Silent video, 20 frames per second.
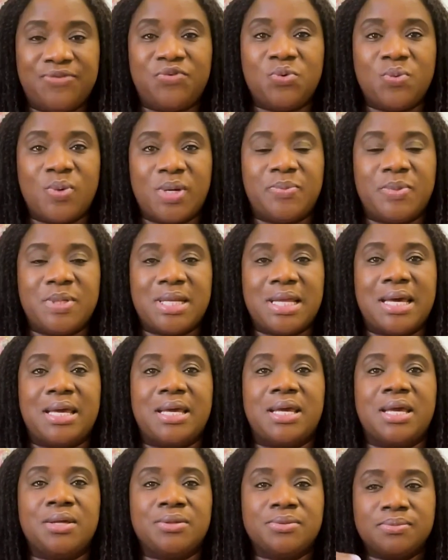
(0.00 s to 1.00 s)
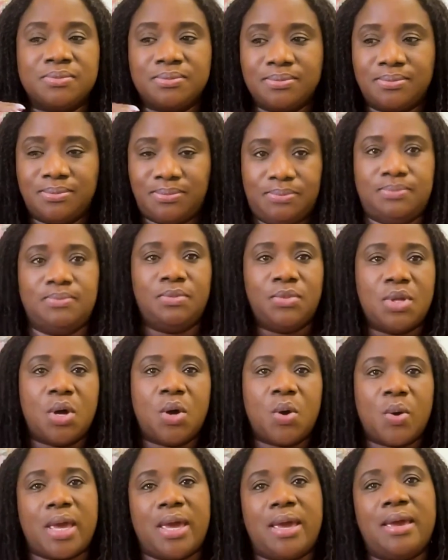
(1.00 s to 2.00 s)
If you were be like,
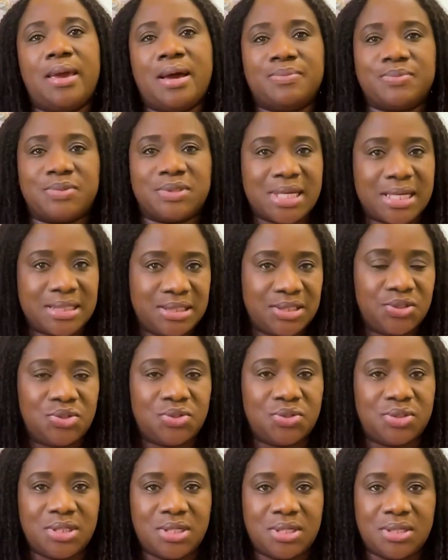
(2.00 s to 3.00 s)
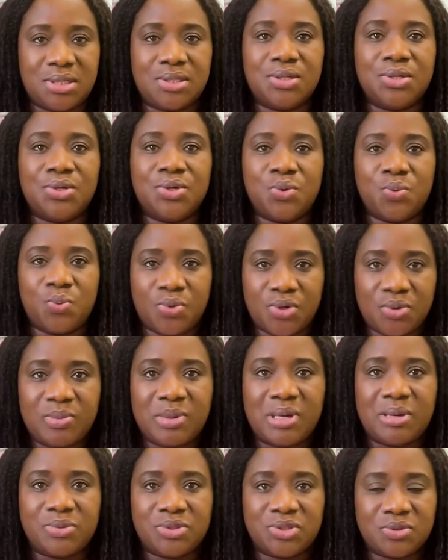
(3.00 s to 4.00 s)
okay, I'm starting today, Will you
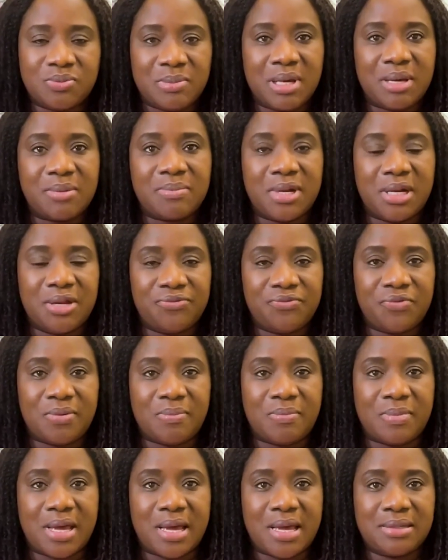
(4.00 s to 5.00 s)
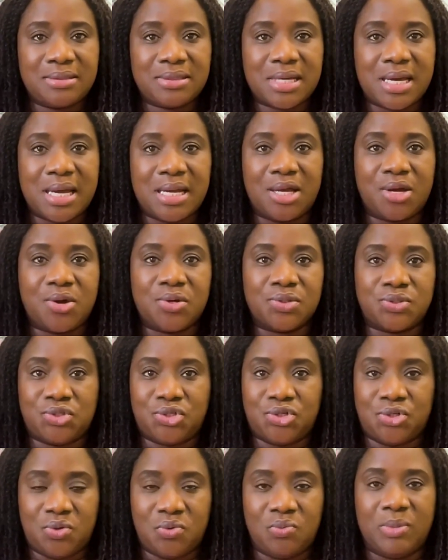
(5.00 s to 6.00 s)
be able to make money from that and it
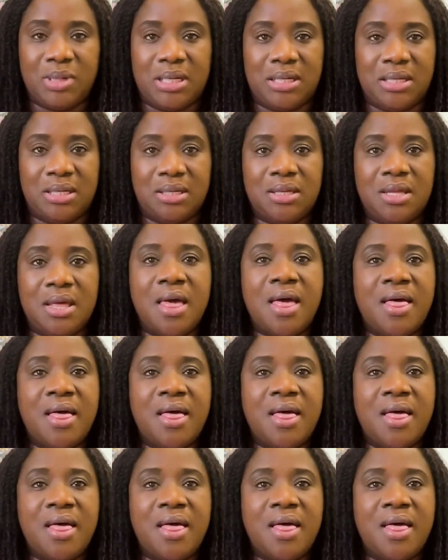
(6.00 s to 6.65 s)
costs you no money?